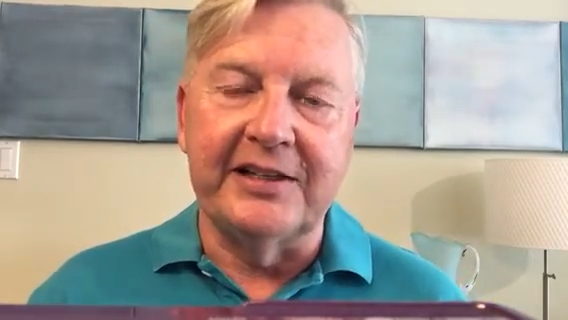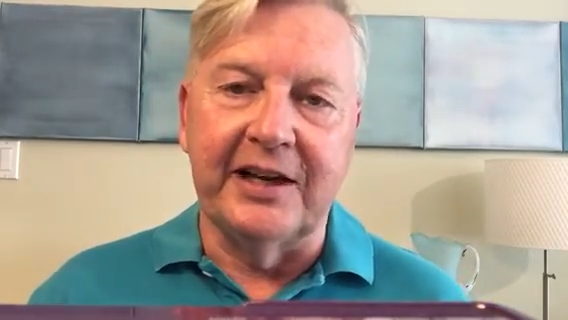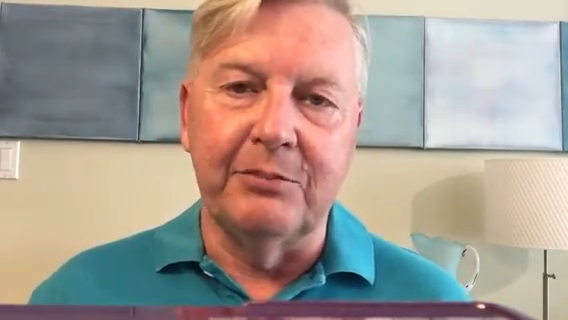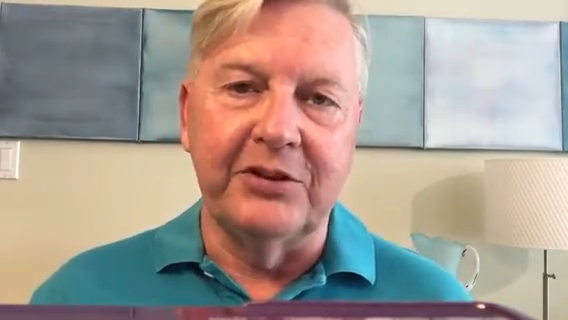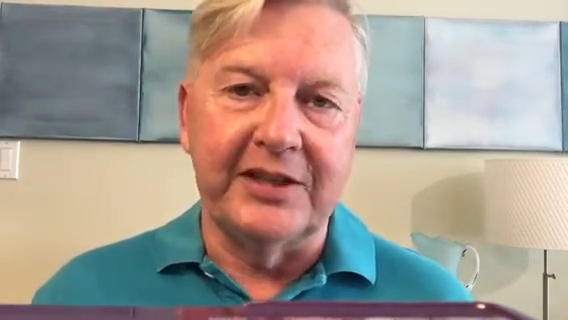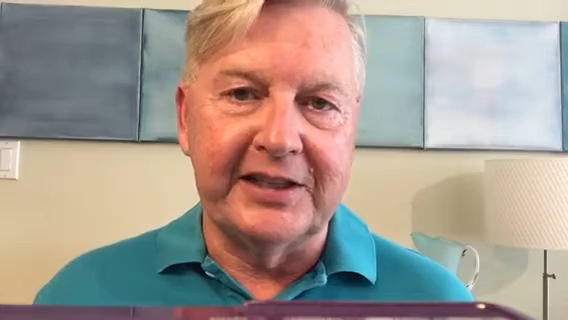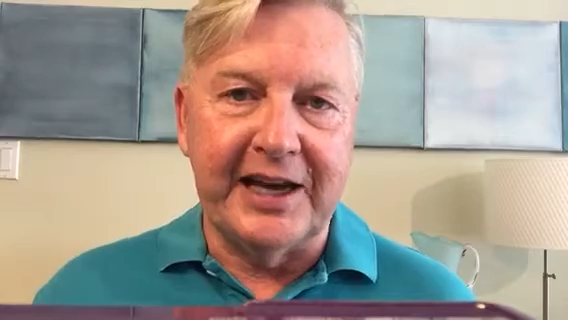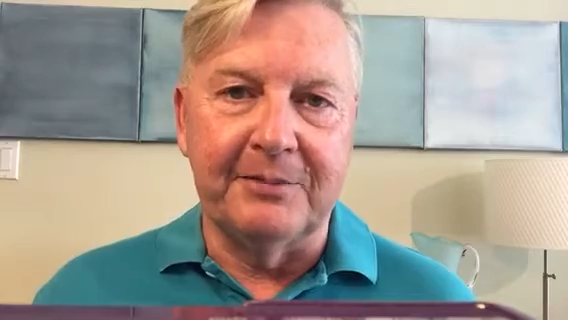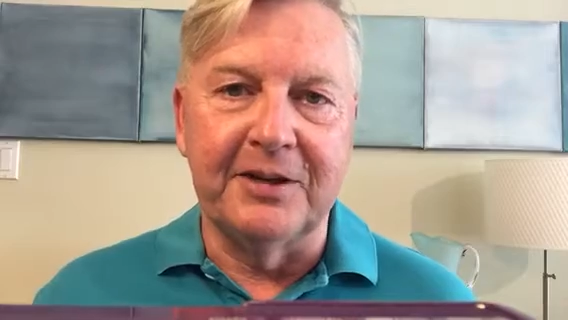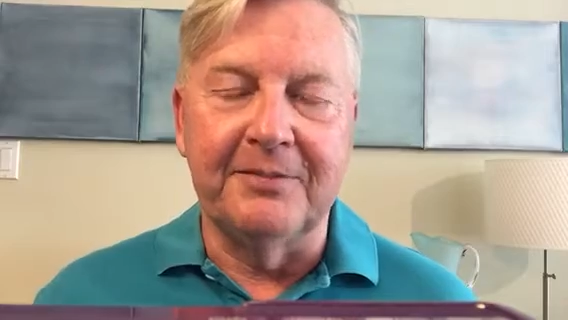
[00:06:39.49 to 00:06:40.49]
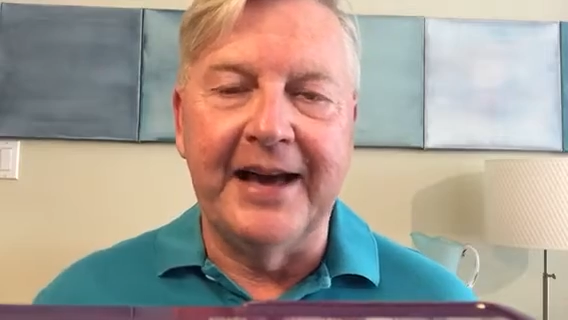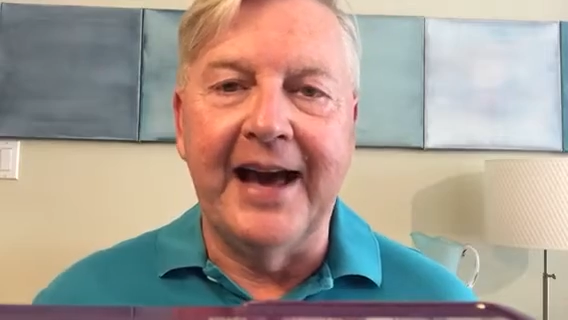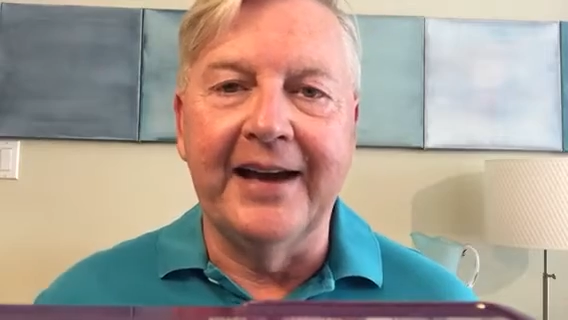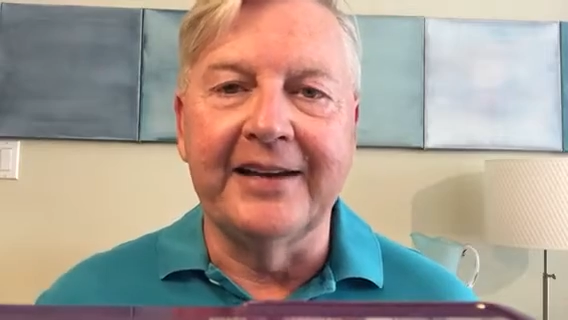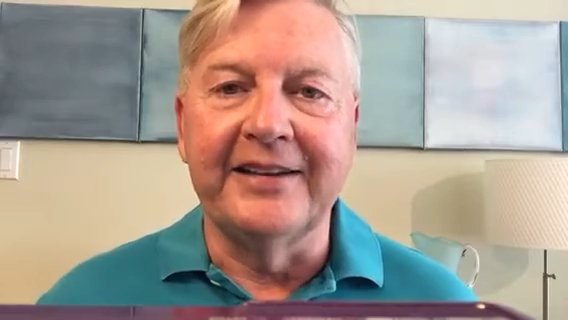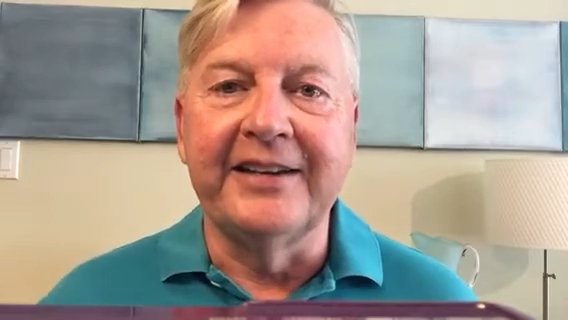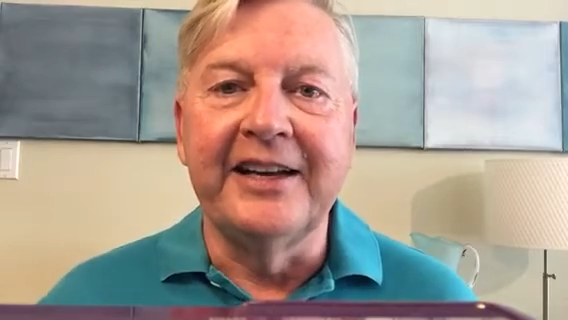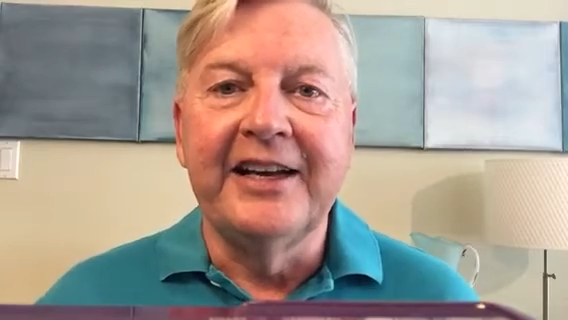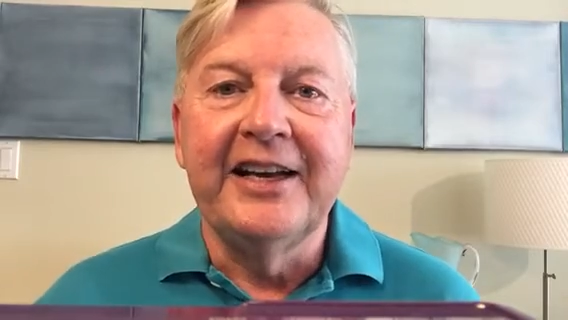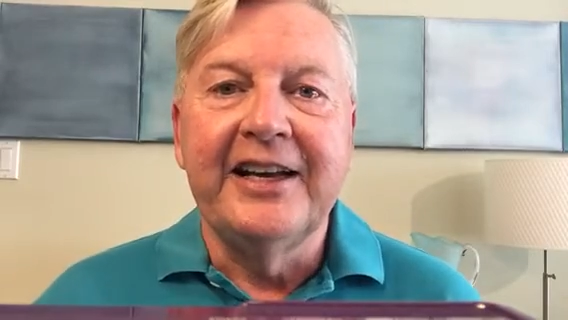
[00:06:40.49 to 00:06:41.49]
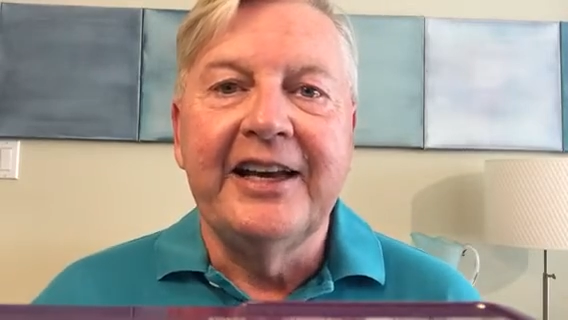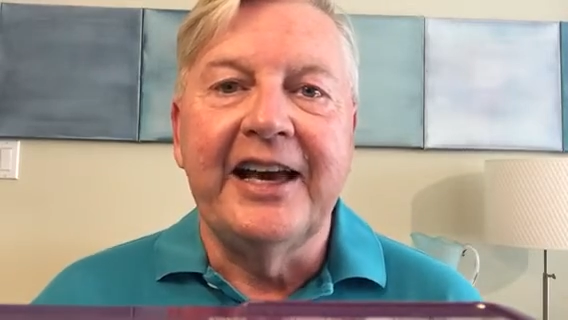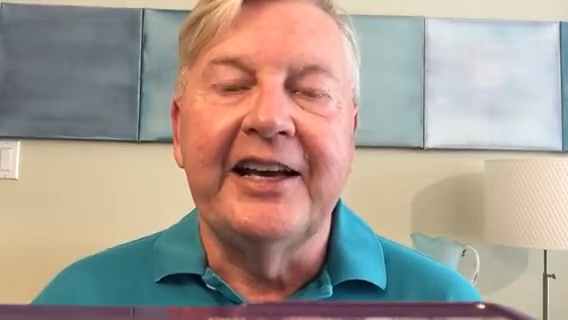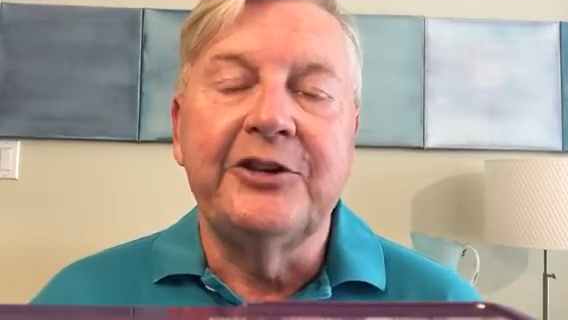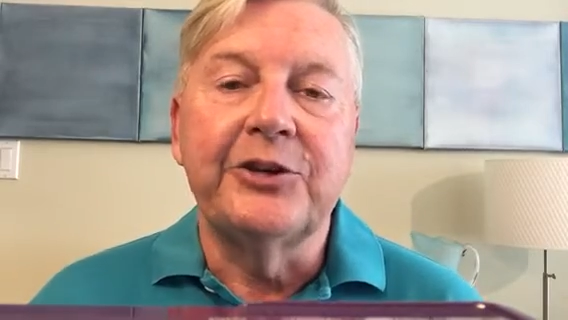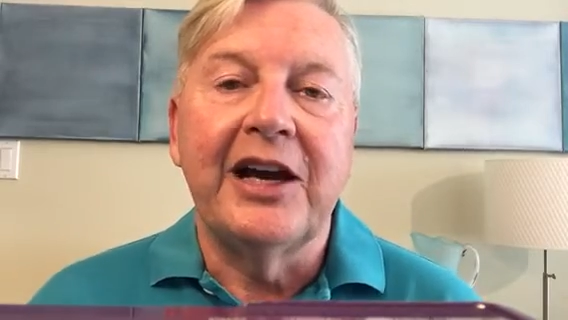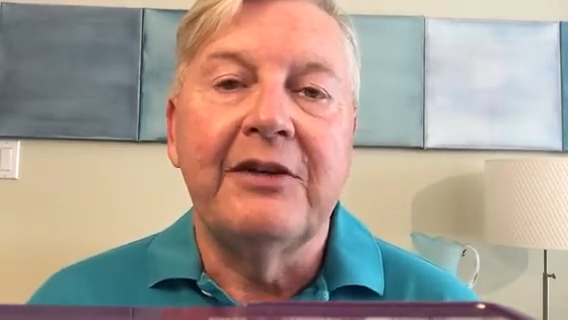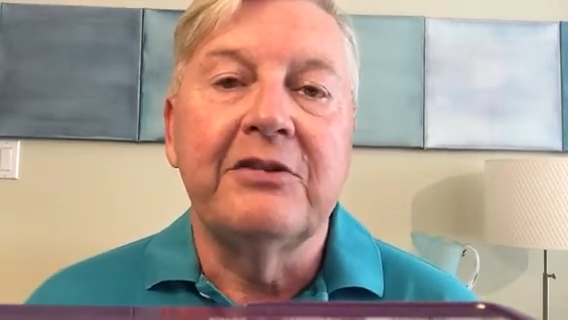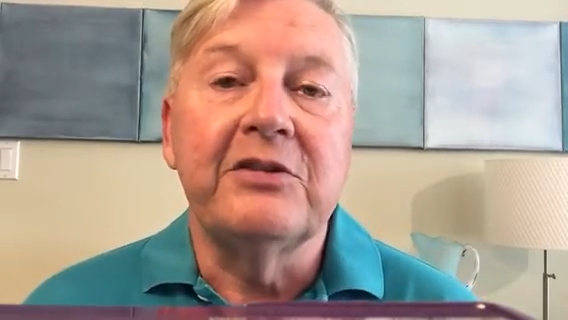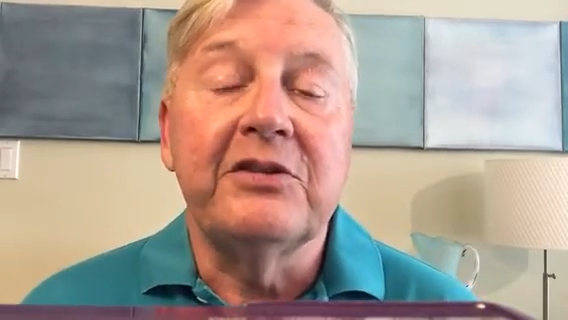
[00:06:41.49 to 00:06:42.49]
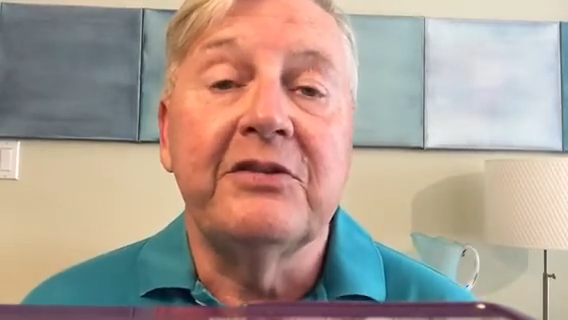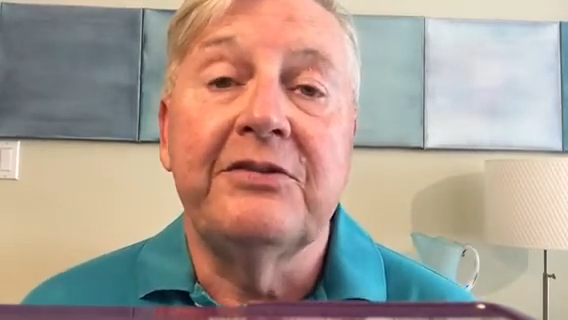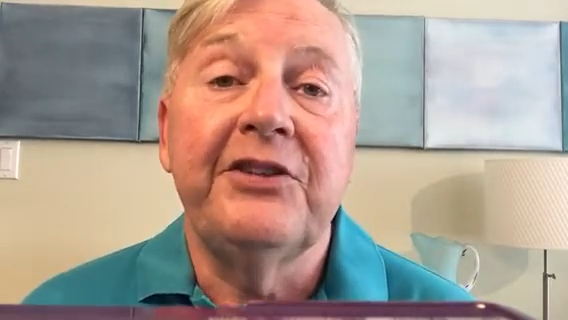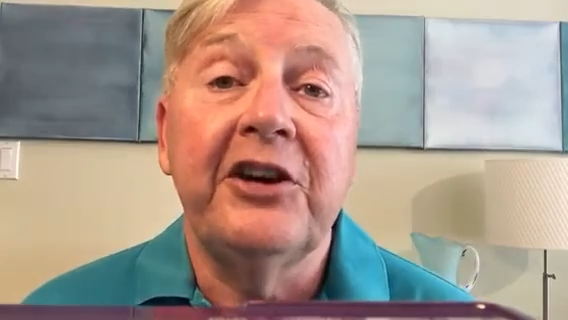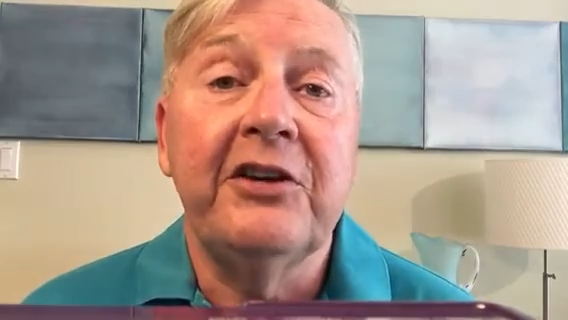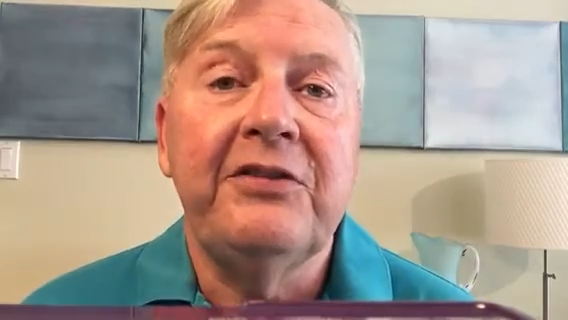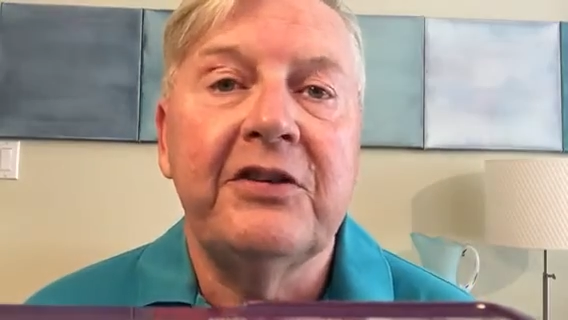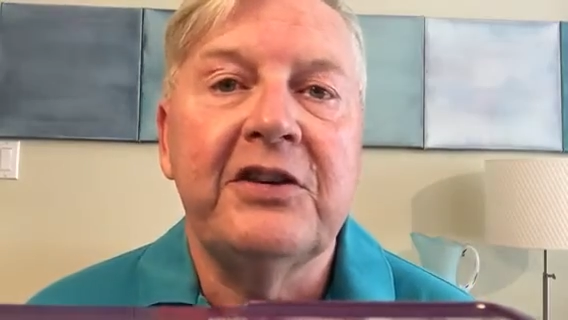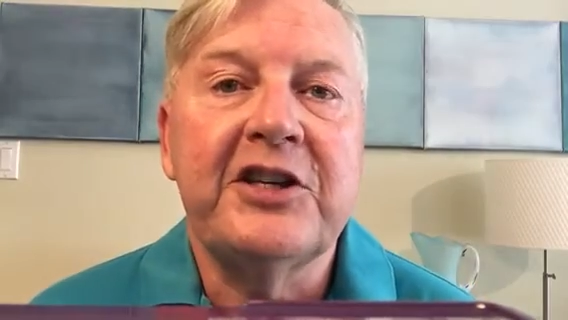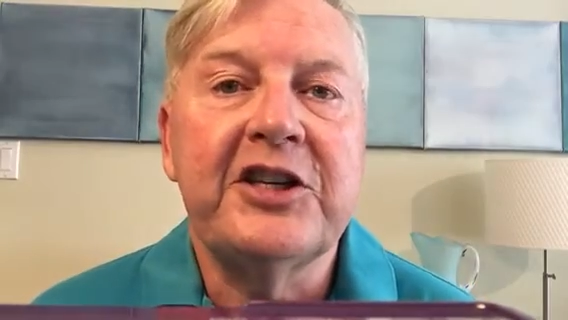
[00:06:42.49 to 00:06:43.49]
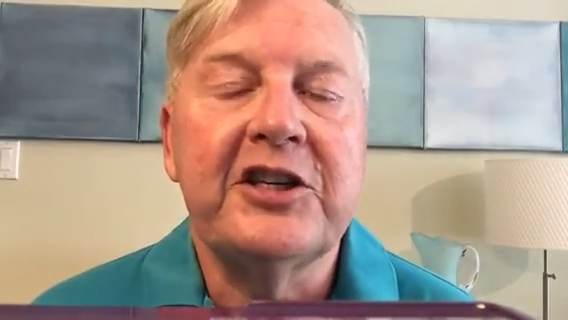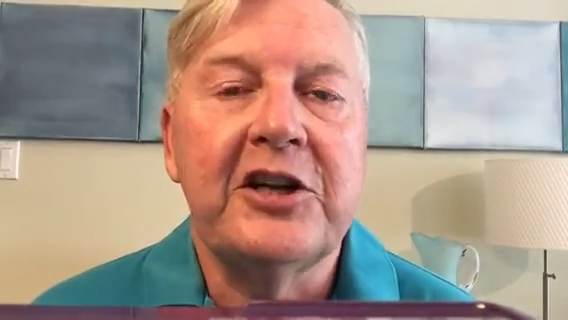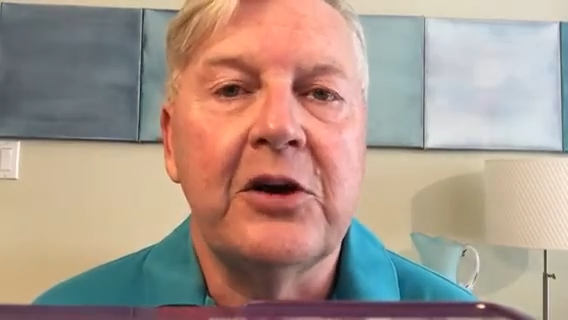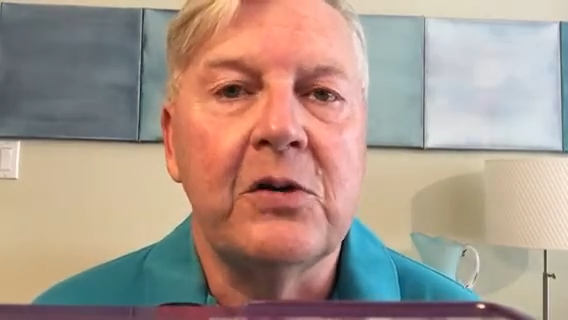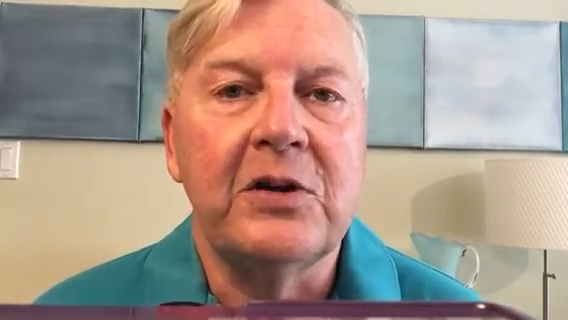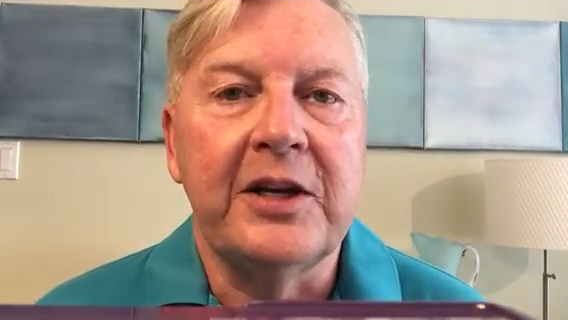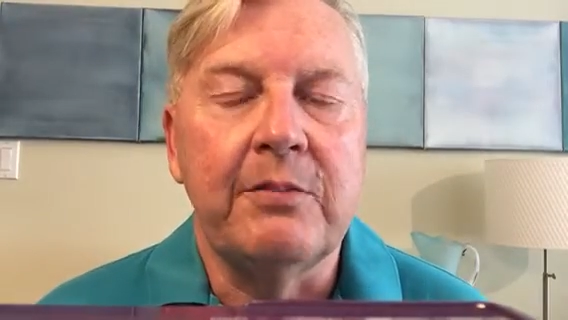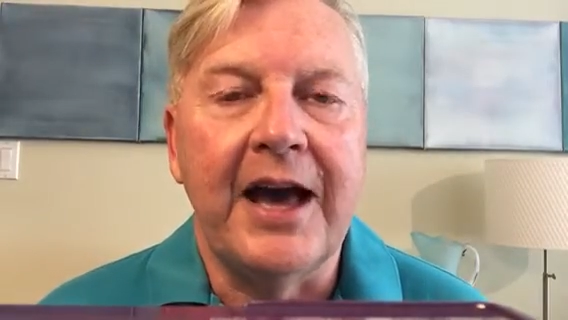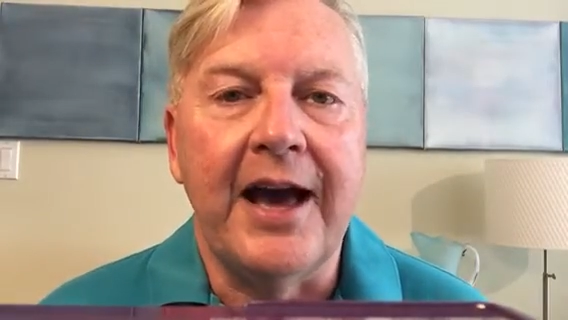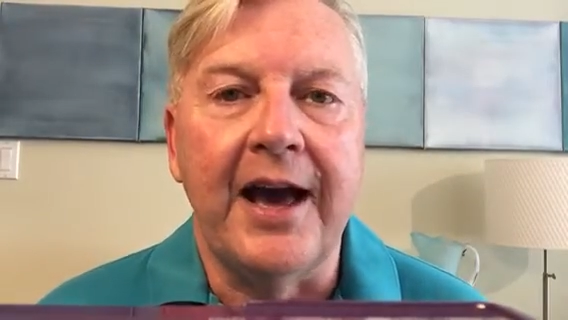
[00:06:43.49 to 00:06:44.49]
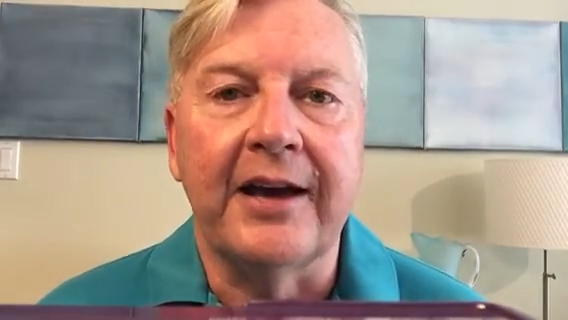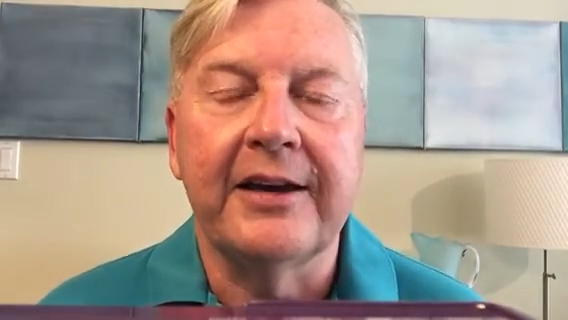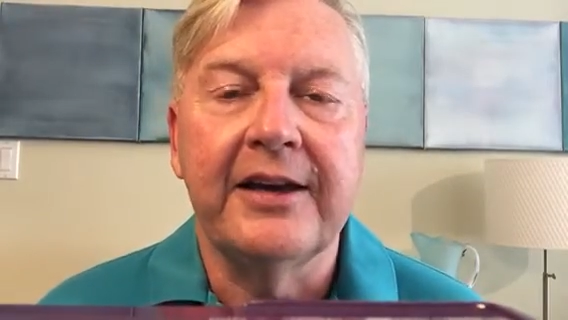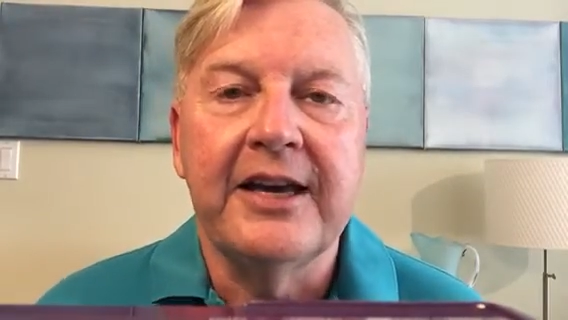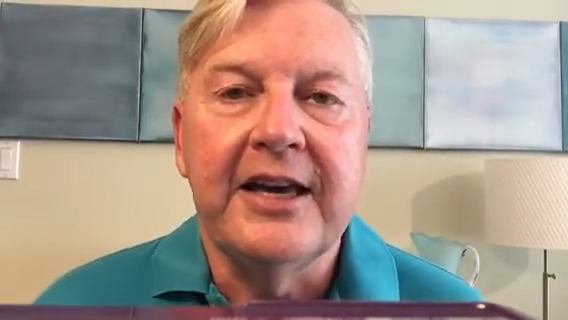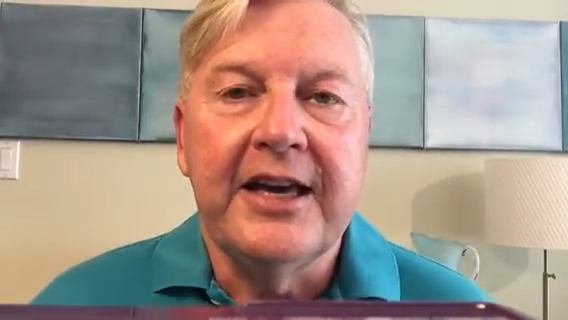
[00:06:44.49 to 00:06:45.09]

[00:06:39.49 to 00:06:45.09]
and I put the tablet back and traveled very, very slowly back.